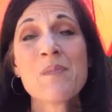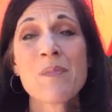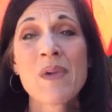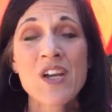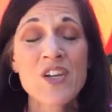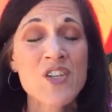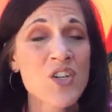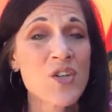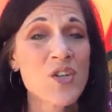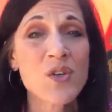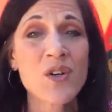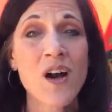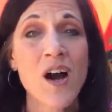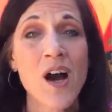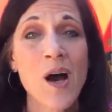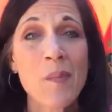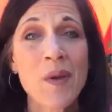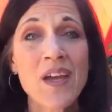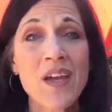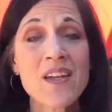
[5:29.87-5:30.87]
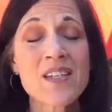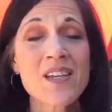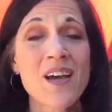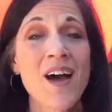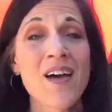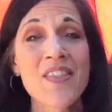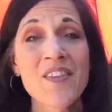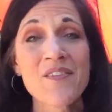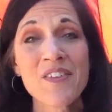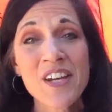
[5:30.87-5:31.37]
Make sure you comment
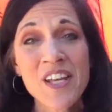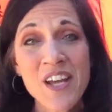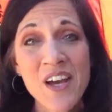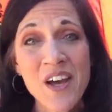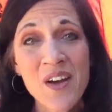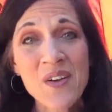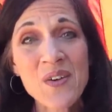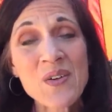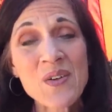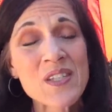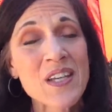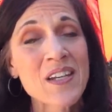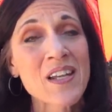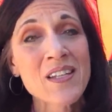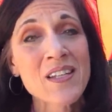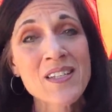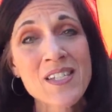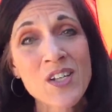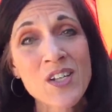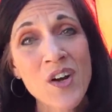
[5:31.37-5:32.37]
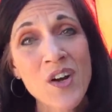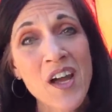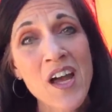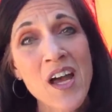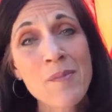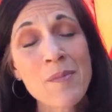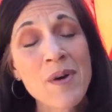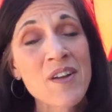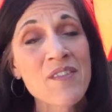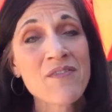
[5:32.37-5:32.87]
on the videos on
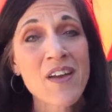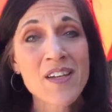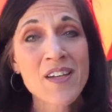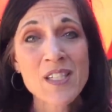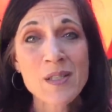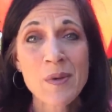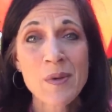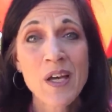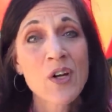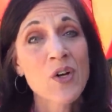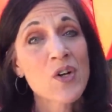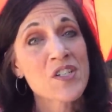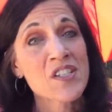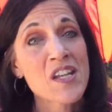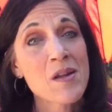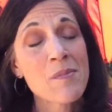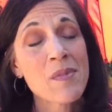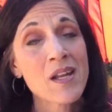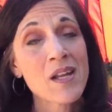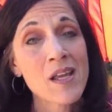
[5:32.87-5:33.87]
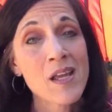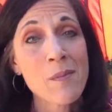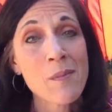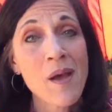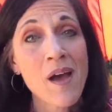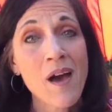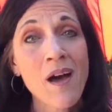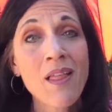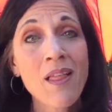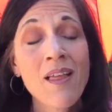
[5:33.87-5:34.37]
Instagram, on Facebook, or send me an
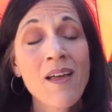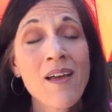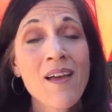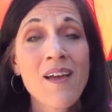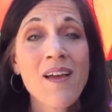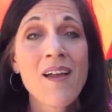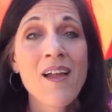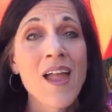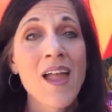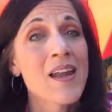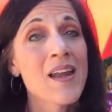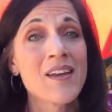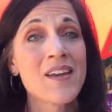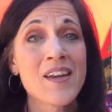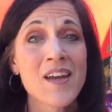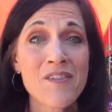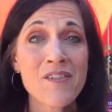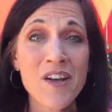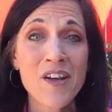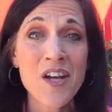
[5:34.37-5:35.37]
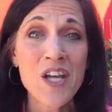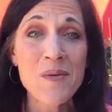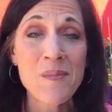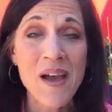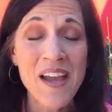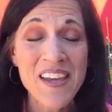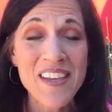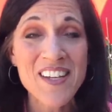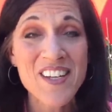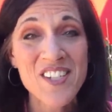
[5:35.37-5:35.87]
email. And you never know, you
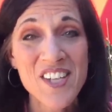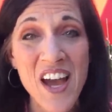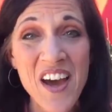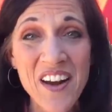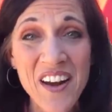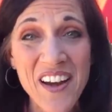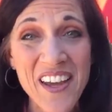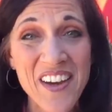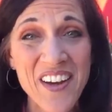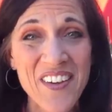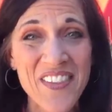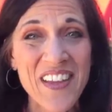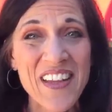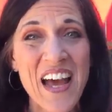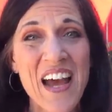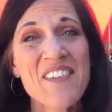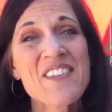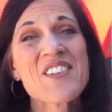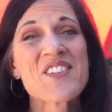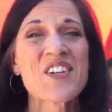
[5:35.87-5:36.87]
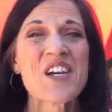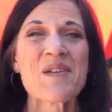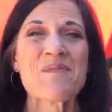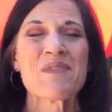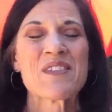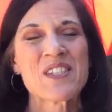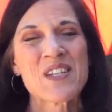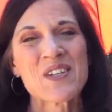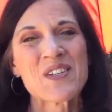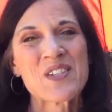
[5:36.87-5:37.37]
might get a shout out here on the live stream.
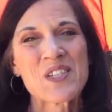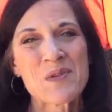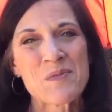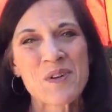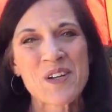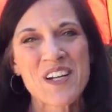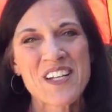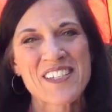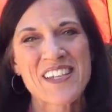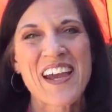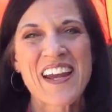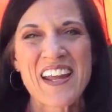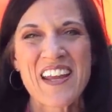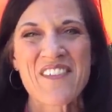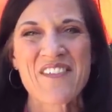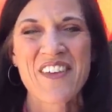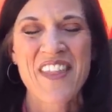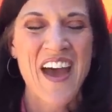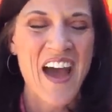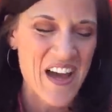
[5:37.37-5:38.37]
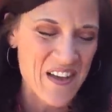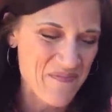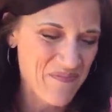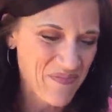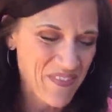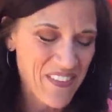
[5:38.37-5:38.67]
So super exciting for that.